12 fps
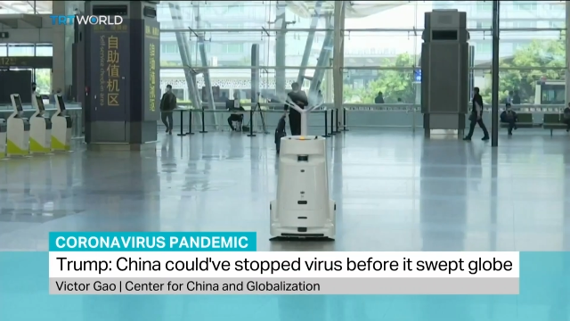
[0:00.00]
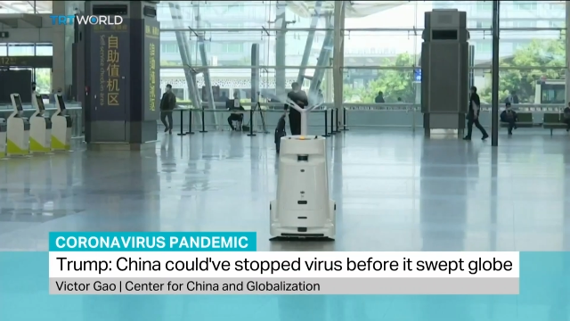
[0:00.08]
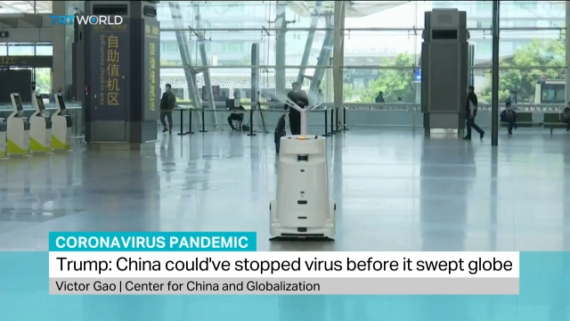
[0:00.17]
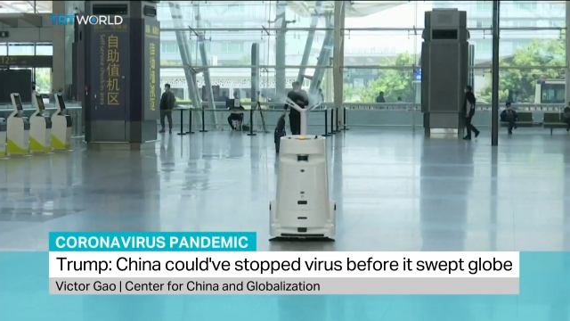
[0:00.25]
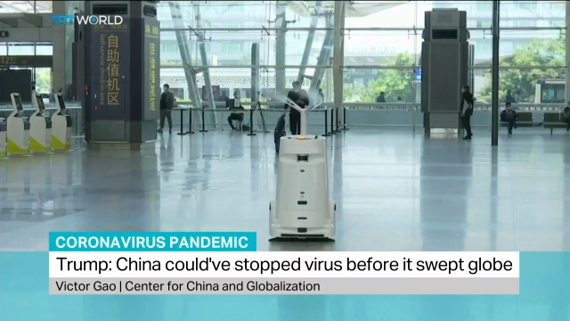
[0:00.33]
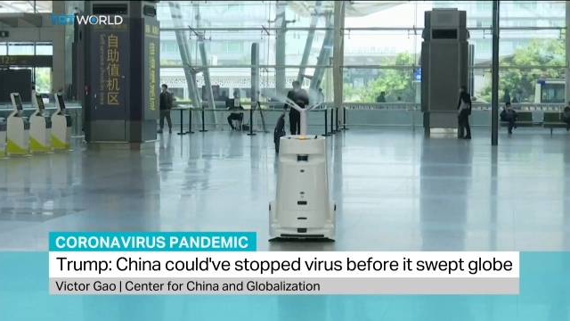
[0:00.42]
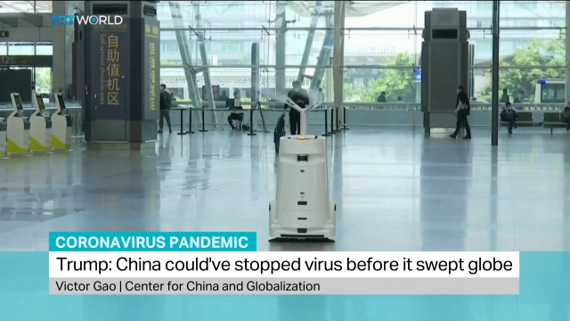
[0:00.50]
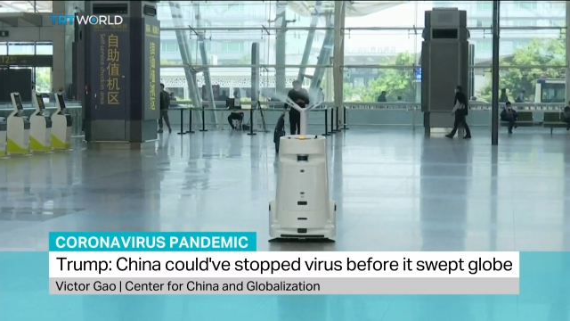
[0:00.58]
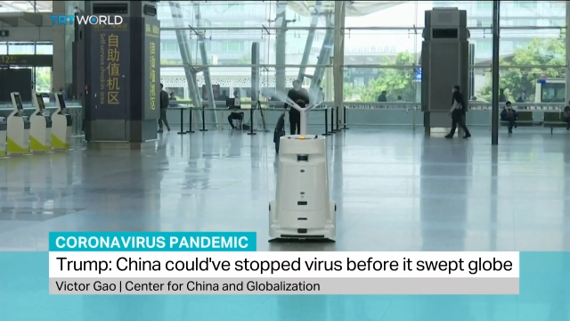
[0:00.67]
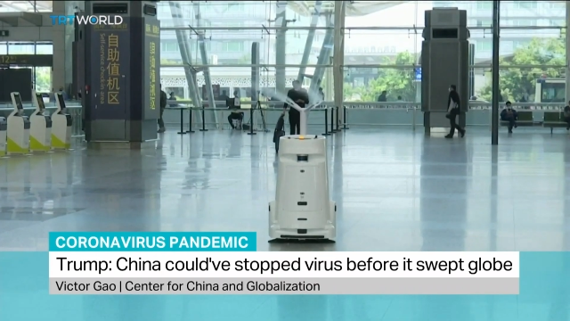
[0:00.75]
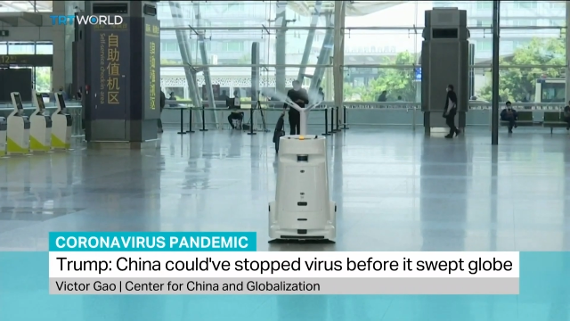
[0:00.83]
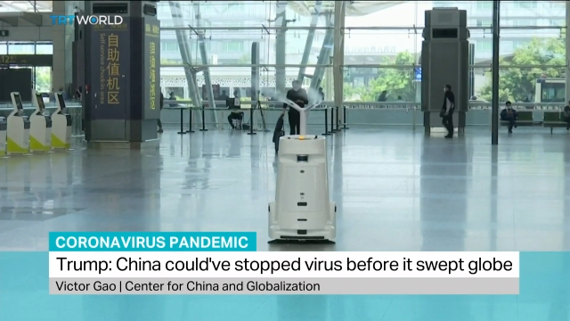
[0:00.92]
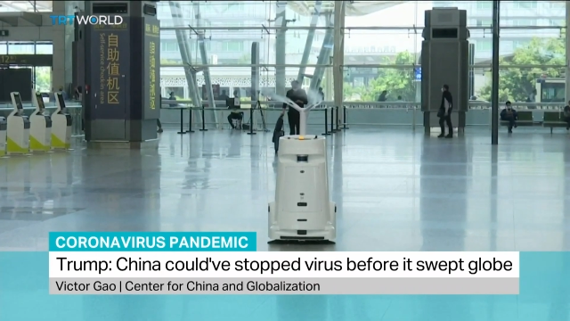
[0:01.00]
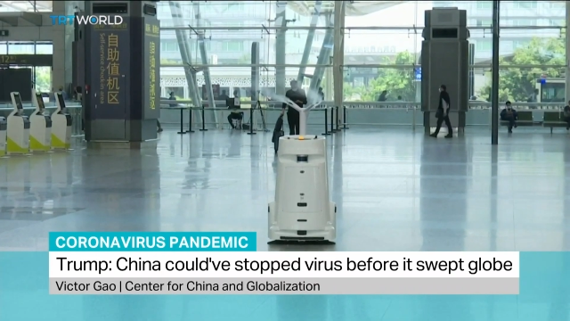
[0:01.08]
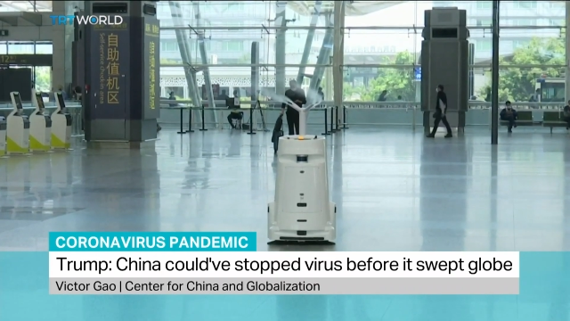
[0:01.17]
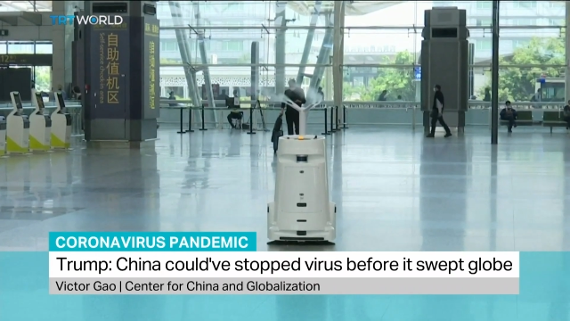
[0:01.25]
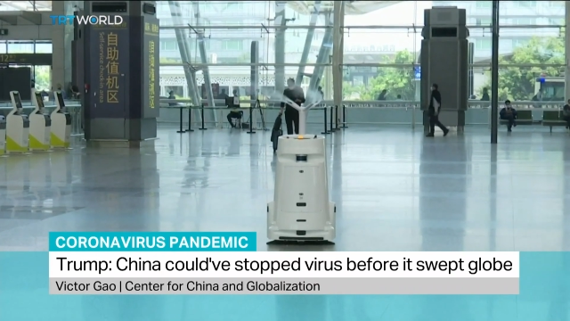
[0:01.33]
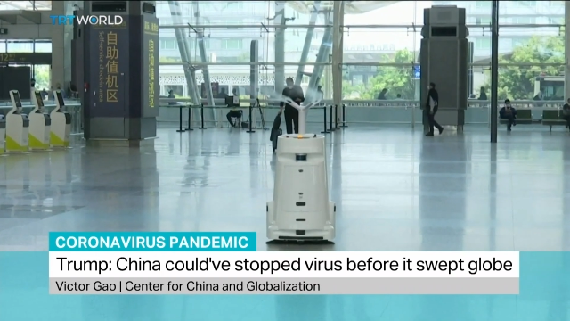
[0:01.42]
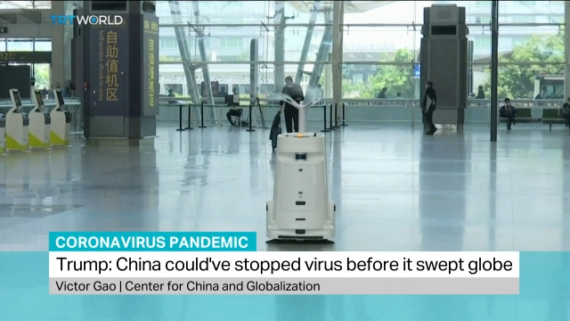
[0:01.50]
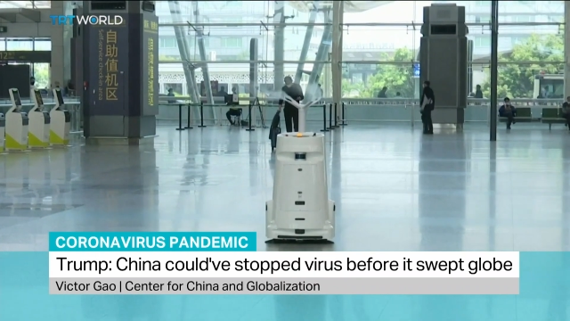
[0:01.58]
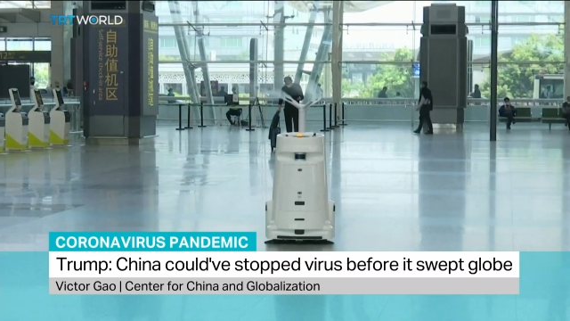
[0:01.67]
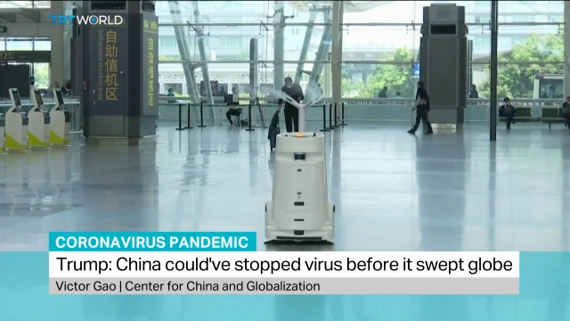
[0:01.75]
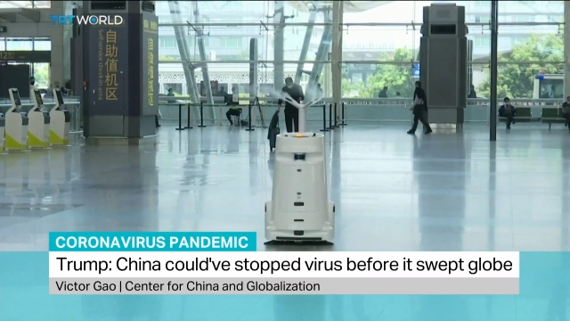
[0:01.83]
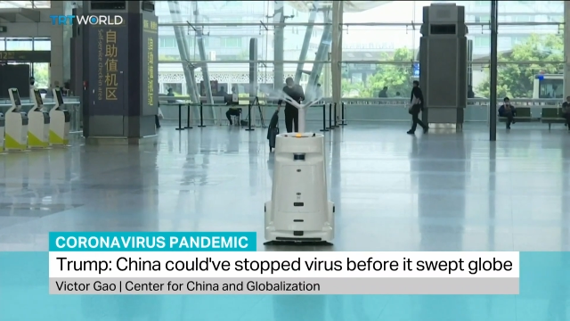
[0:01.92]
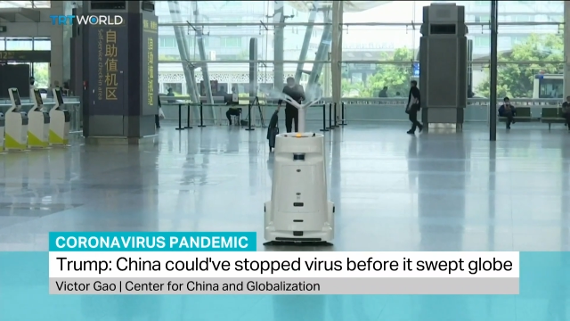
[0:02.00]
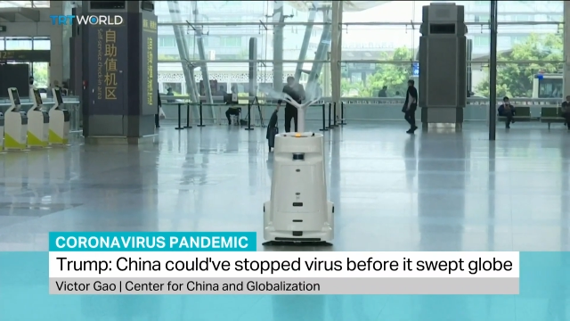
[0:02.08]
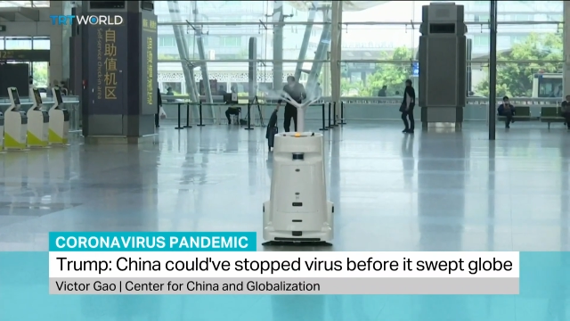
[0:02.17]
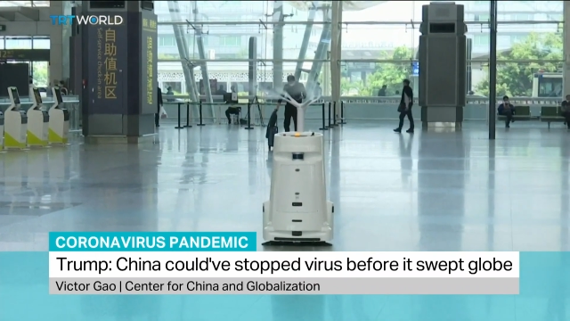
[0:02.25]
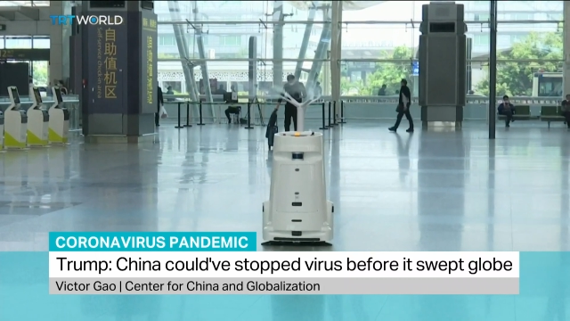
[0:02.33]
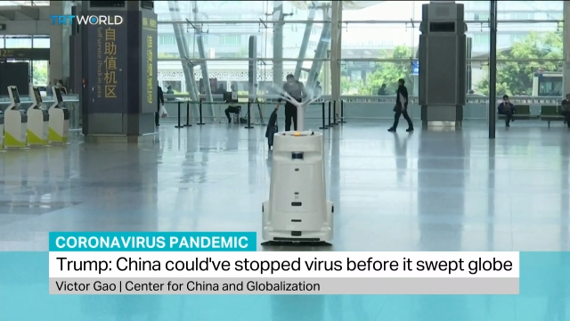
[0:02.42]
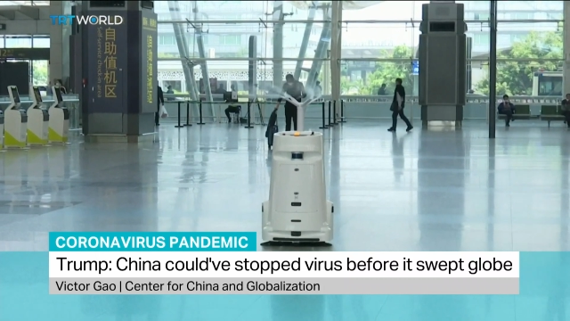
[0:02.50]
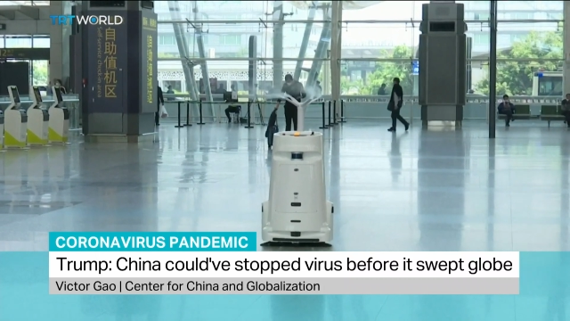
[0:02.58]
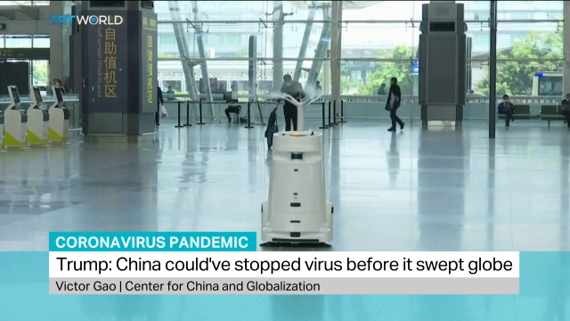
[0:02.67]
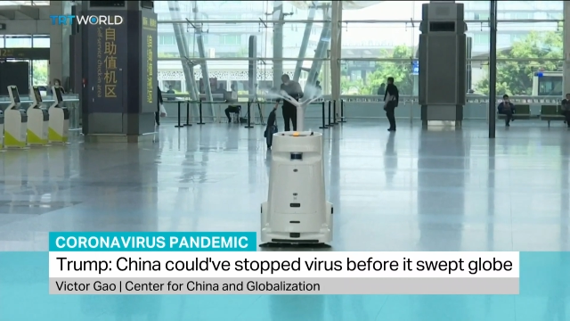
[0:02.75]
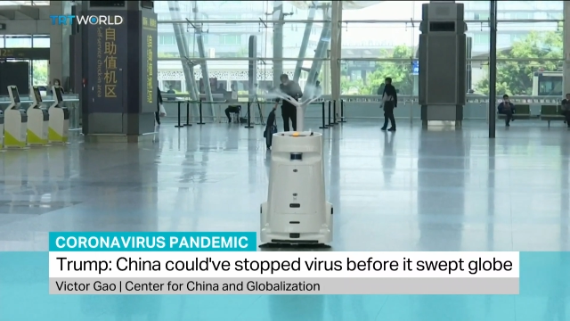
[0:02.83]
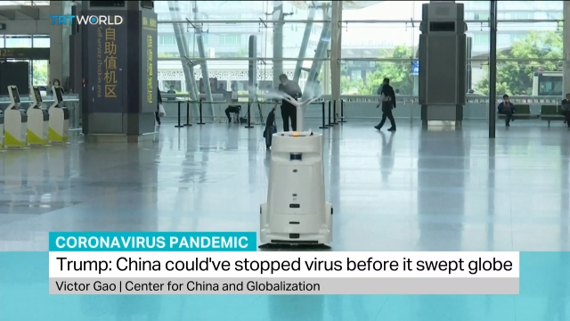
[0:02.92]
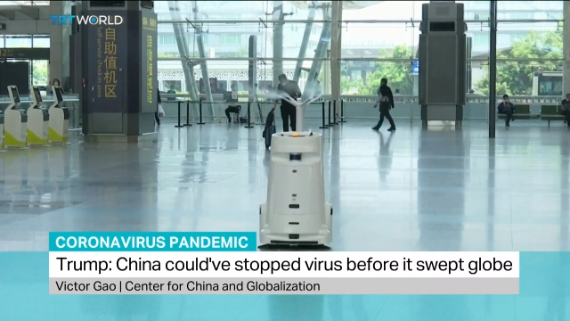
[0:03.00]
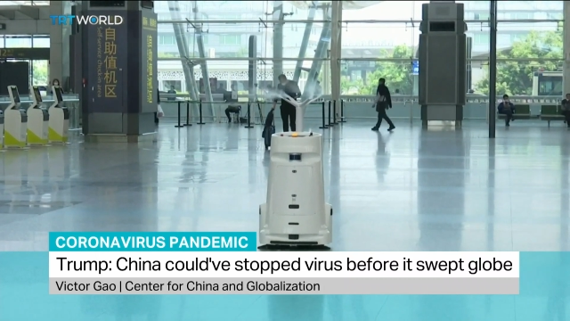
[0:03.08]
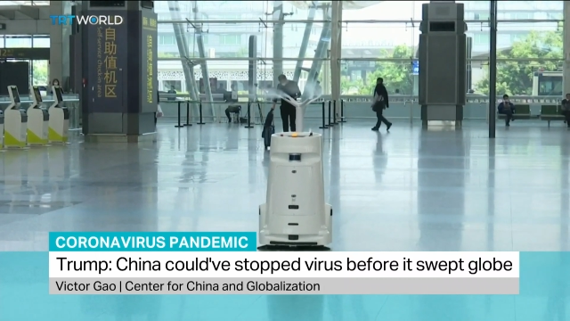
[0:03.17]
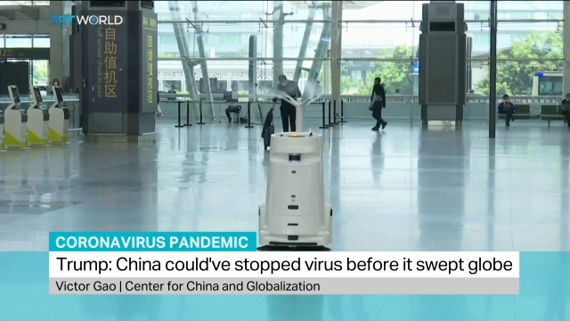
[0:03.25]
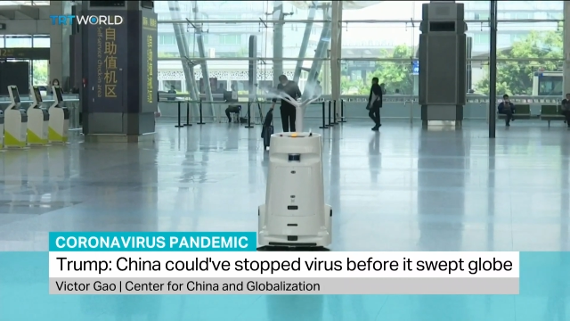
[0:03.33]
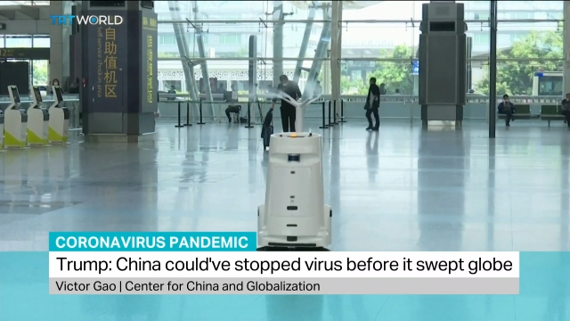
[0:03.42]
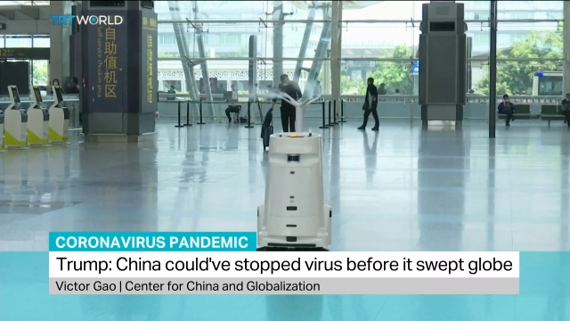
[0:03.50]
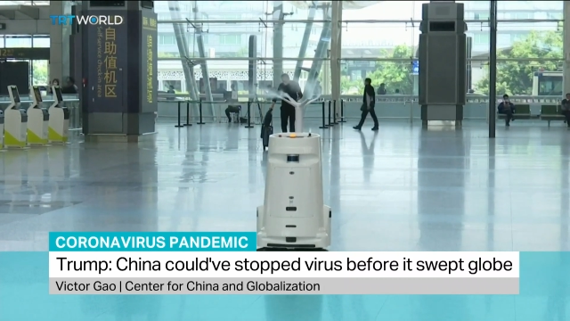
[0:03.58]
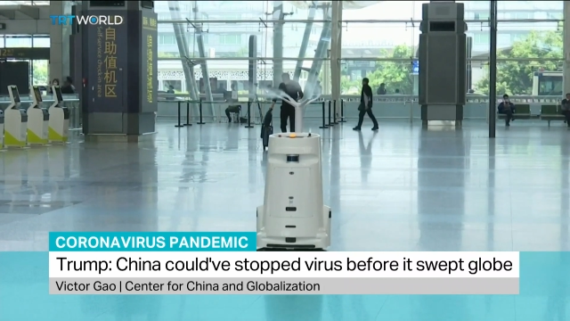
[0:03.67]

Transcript: [unreadable: no face in view]